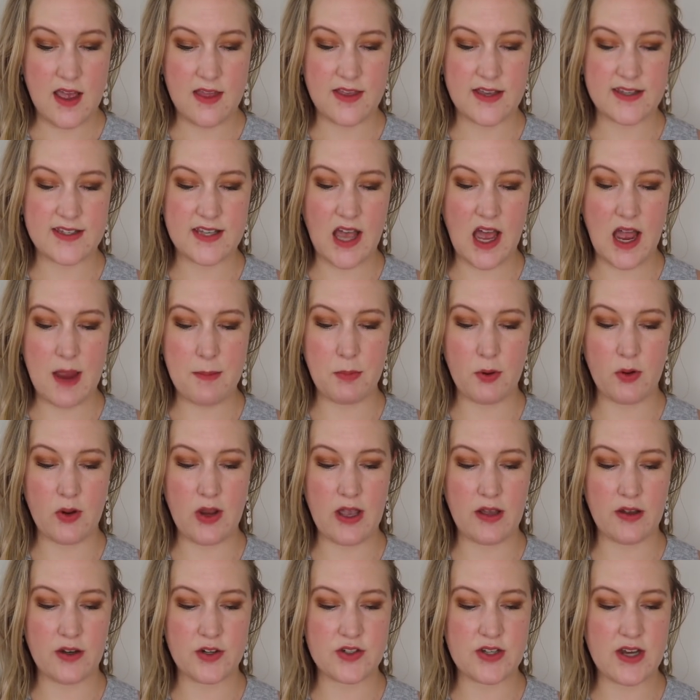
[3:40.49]
This
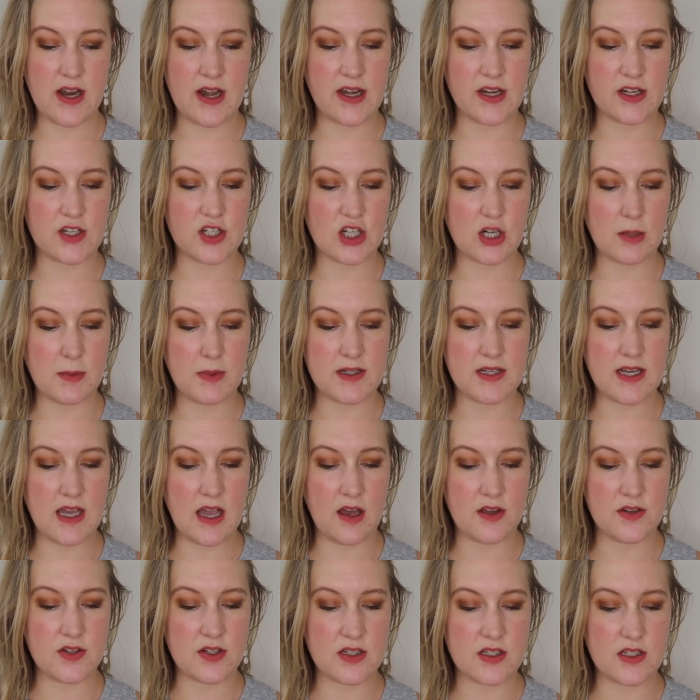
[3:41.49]
hypoallergenic,
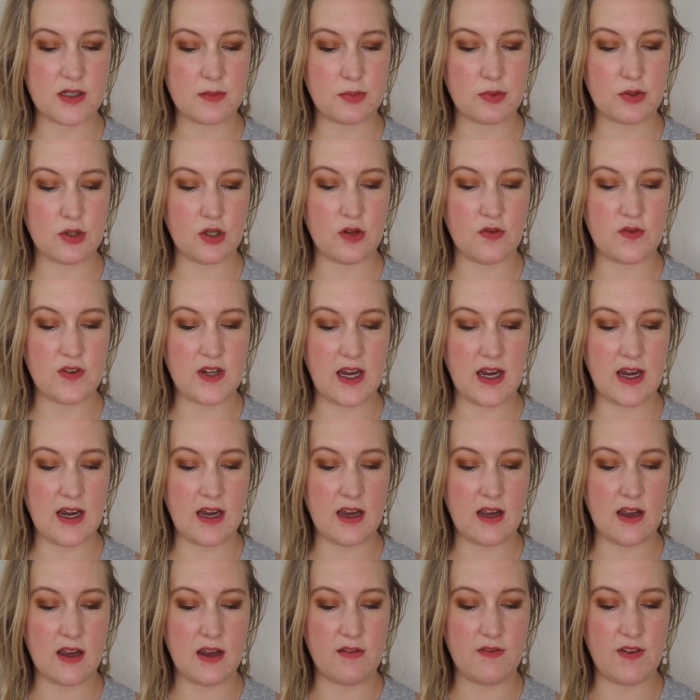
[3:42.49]
dermatologist-approved
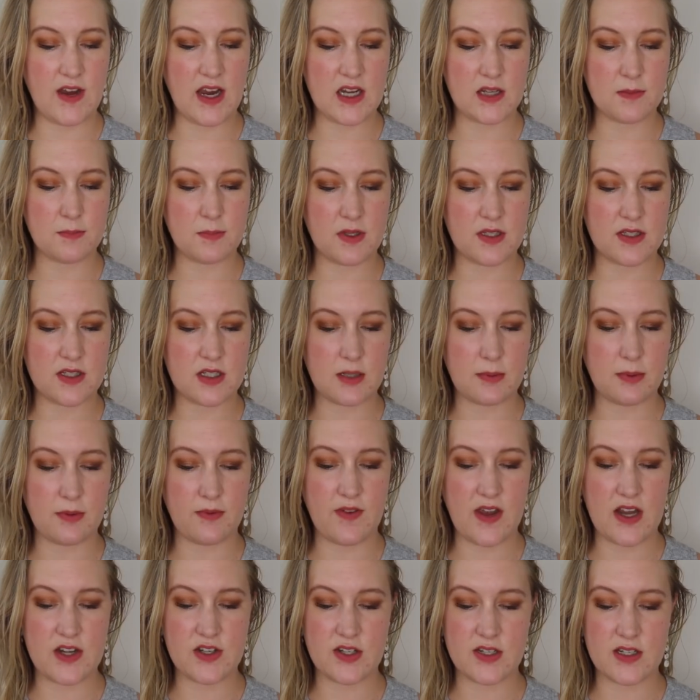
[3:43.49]
advanced blister
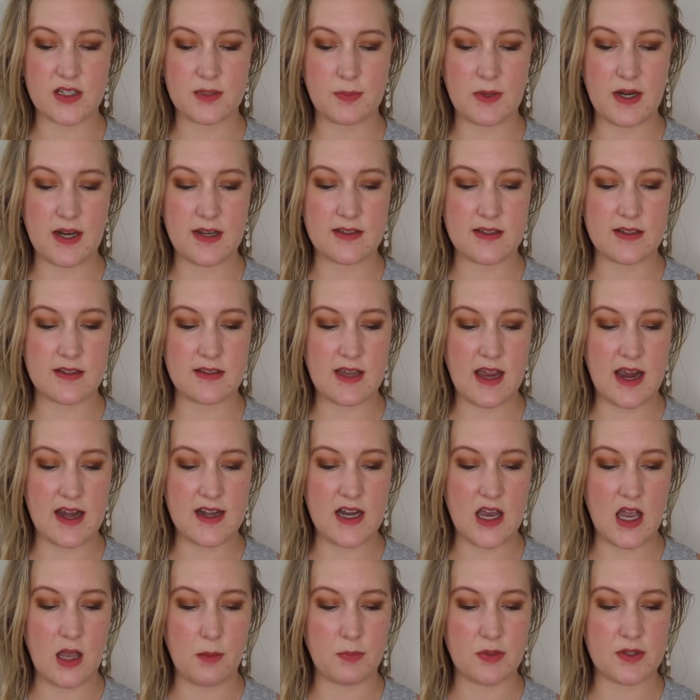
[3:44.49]
prevention spray is
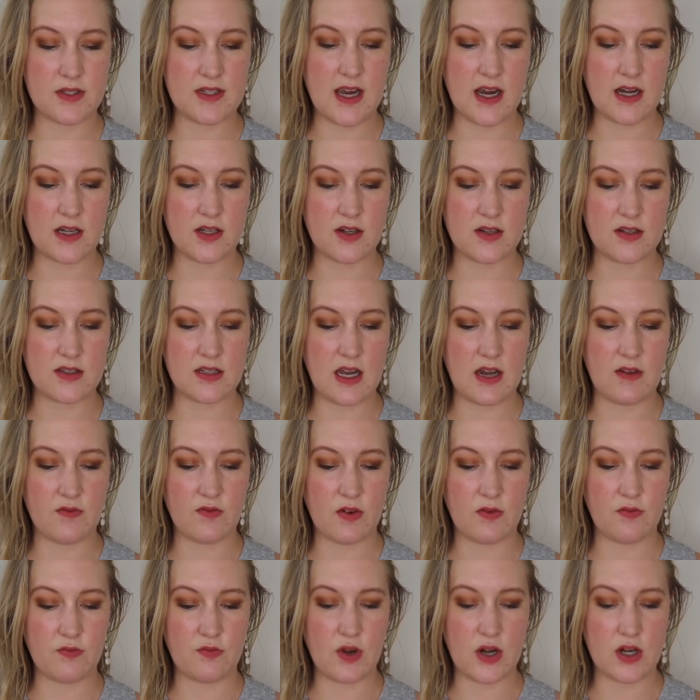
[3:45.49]
designed to help protect your skin
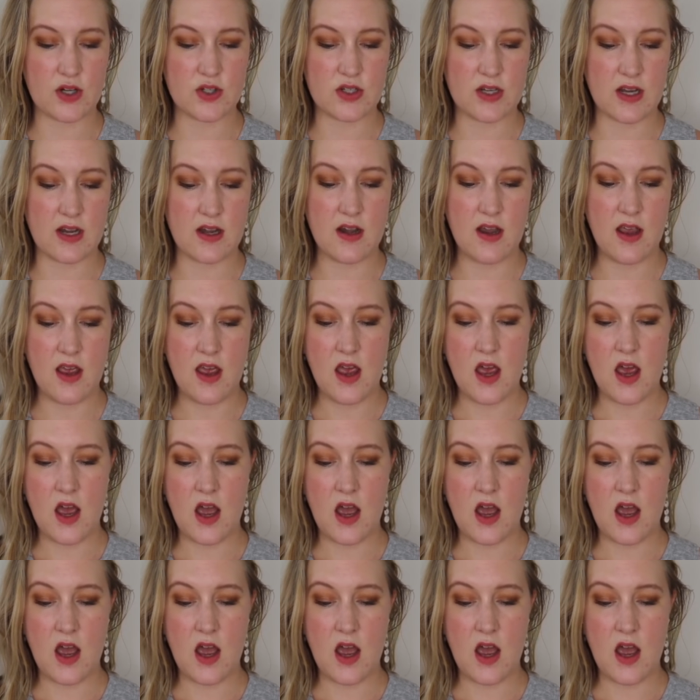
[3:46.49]
from friction.